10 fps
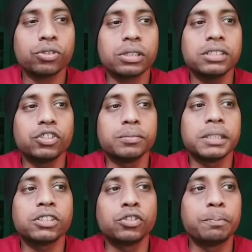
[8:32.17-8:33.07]
also
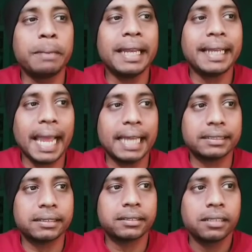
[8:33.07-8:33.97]
consumers to pay
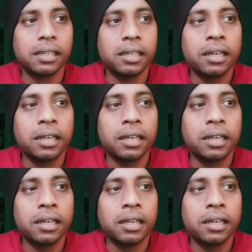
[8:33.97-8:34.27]
cash,